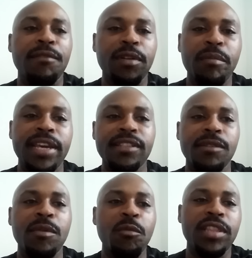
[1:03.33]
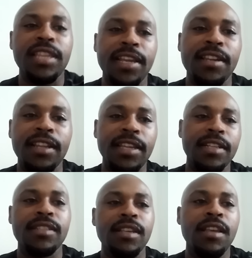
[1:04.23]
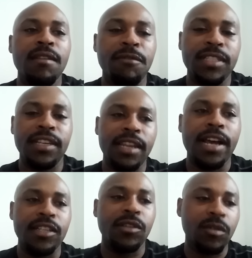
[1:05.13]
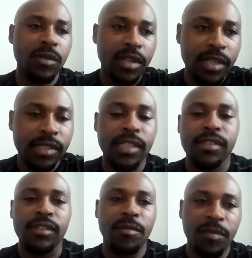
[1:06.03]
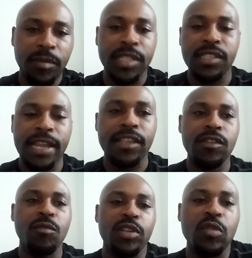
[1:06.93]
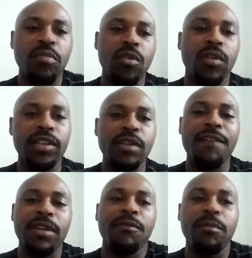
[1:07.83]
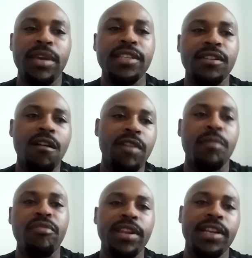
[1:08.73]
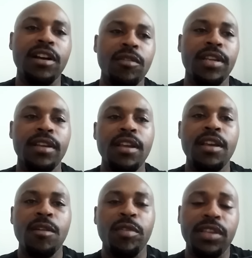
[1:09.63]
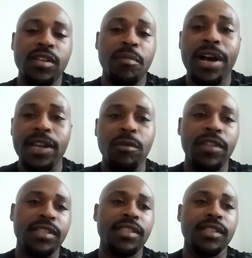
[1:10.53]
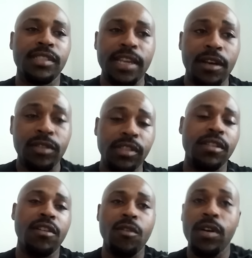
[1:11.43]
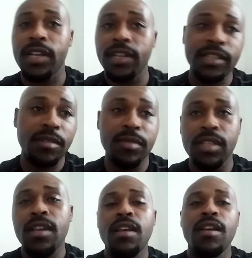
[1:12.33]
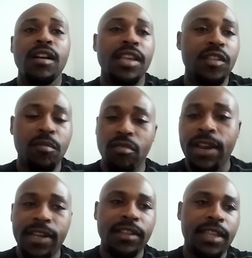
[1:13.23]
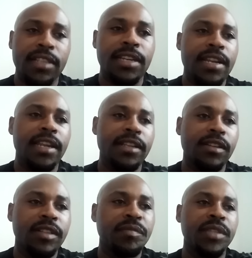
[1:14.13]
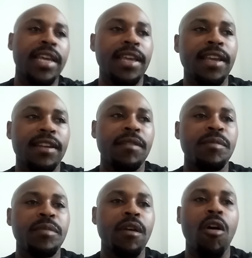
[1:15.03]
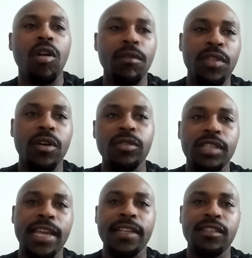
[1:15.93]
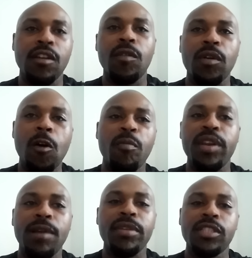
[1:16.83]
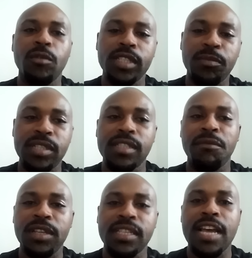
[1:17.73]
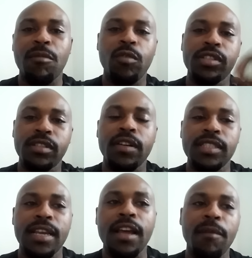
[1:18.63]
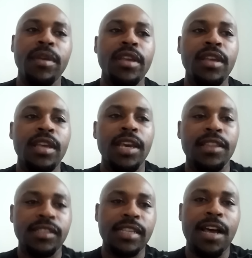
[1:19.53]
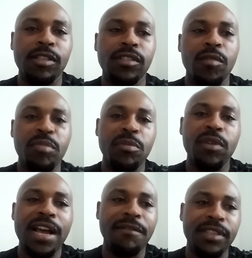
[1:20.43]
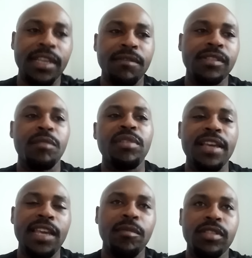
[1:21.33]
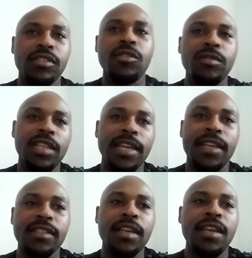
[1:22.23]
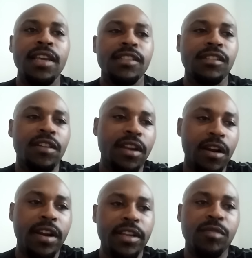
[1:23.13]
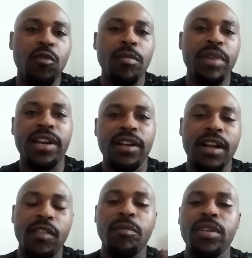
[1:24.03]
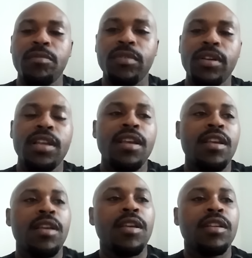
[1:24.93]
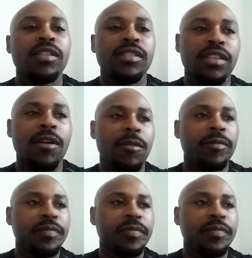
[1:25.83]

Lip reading: information within its physiological system. It's just like you. When you're born, you have information already pre-encoded within your body, whether it's in your cells and certain organisms and your brain and things of that nature. And all of those things don't open up into a specific time or a certain time. And this is how certain people have gifts to be able to do things in certain areas more better than other people. So